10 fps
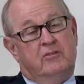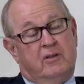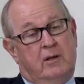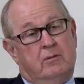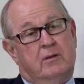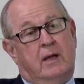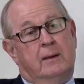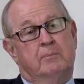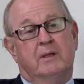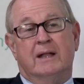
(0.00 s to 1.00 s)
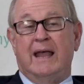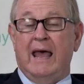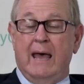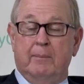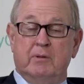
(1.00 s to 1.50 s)
cell type that
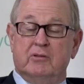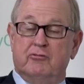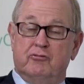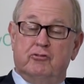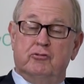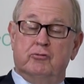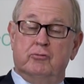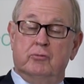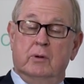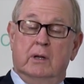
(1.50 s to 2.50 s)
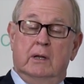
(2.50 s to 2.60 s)
happens to